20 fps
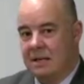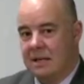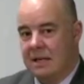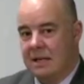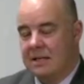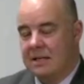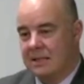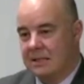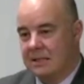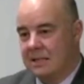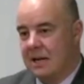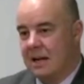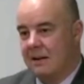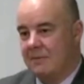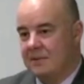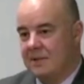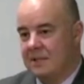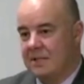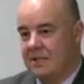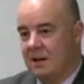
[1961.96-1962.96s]
it doesn't
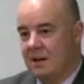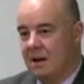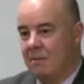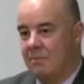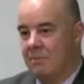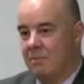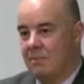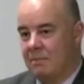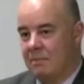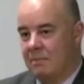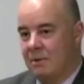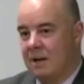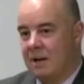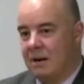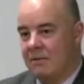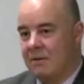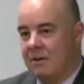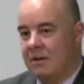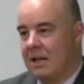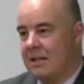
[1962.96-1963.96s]
have to stop
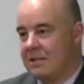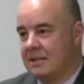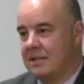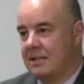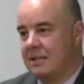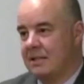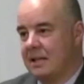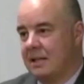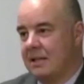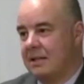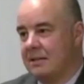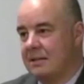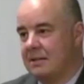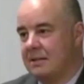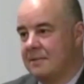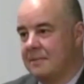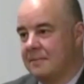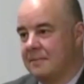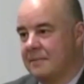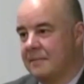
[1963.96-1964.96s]
whatever that ceiling is.